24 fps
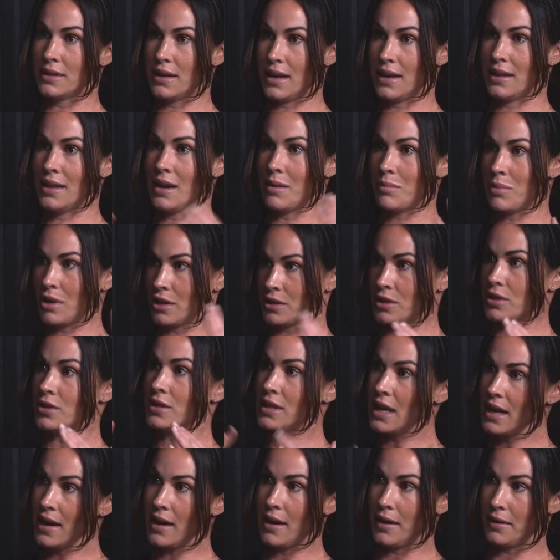And that pressure
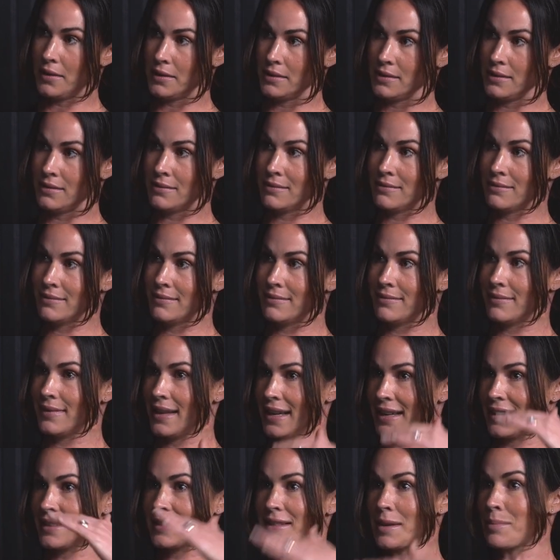down,
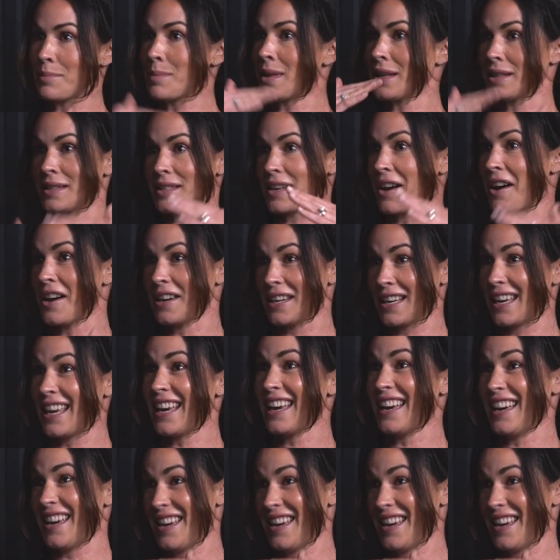like, something's got to give,